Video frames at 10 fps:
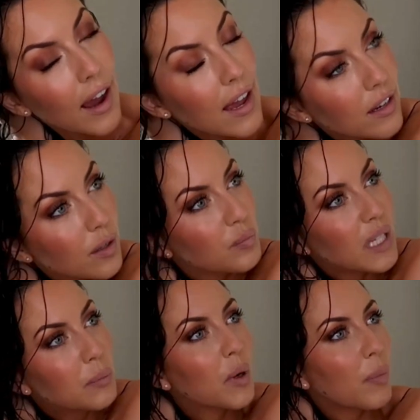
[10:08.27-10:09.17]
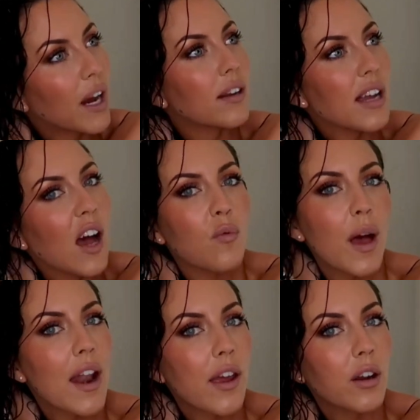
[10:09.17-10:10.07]
and be prepared to have
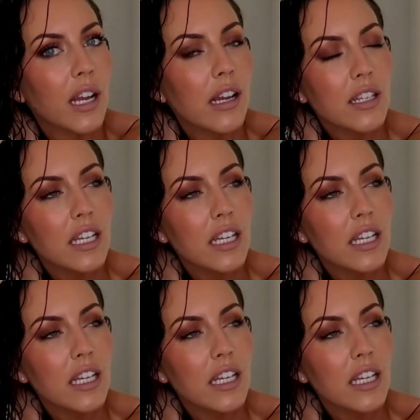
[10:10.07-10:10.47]
bad hair days.